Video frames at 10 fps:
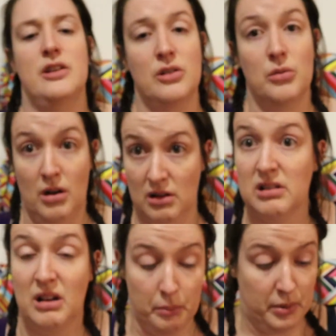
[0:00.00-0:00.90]
who are
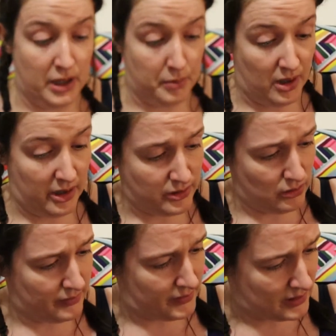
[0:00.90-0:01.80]
the company behind
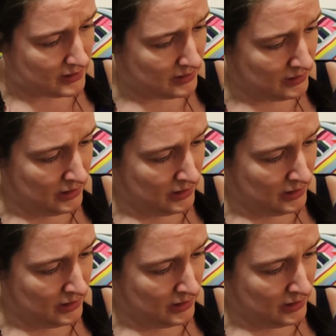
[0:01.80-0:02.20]
all of this.